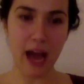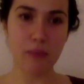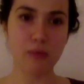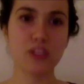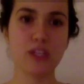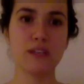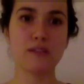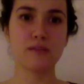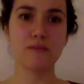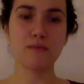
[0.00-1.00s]
which
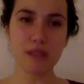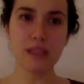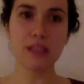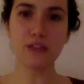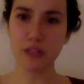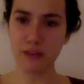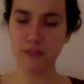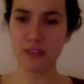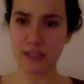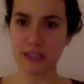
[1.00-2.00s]
is literally
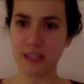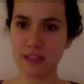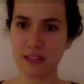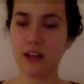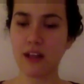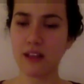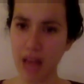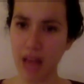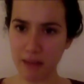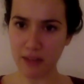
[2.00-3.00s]
physically, it's
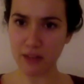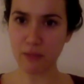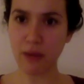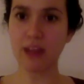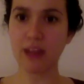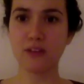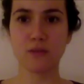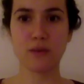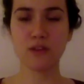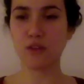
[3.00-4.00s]
alignment in your body as
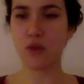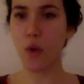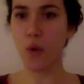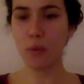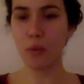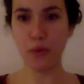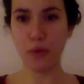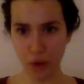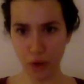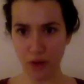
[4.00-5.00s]
well as the whole
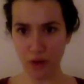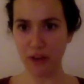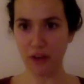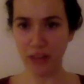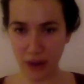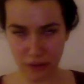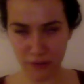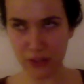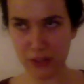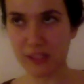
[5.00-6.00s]
protocol of how you're caring
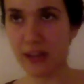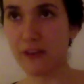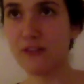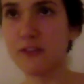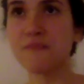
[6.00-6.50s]
for yourself,